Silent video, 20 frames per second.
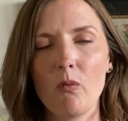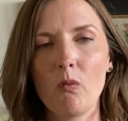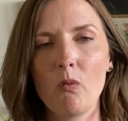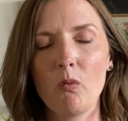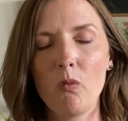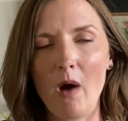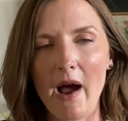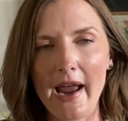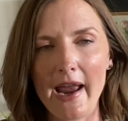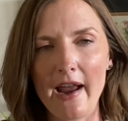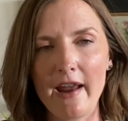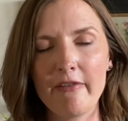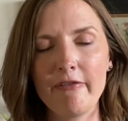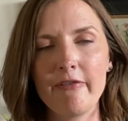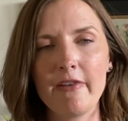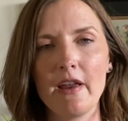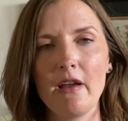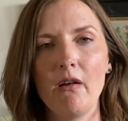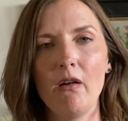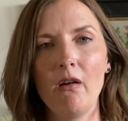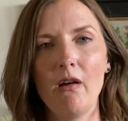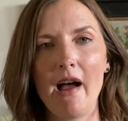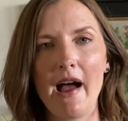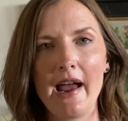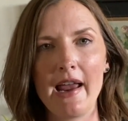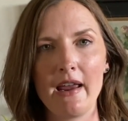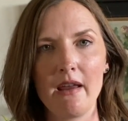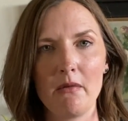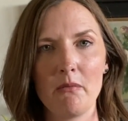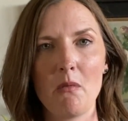why I feel
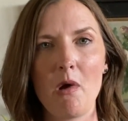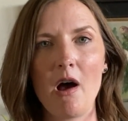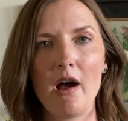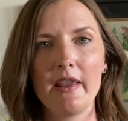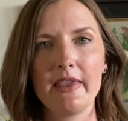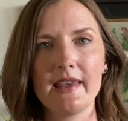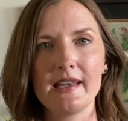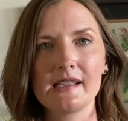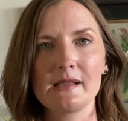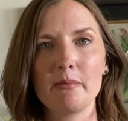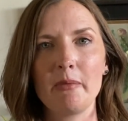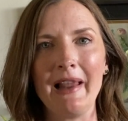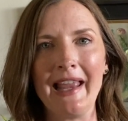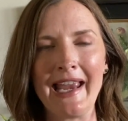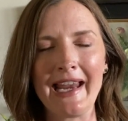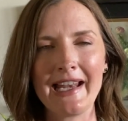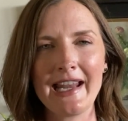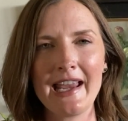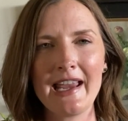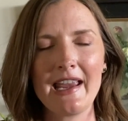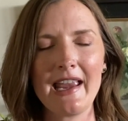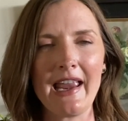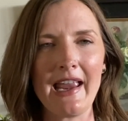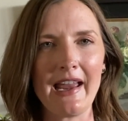I am on this planet,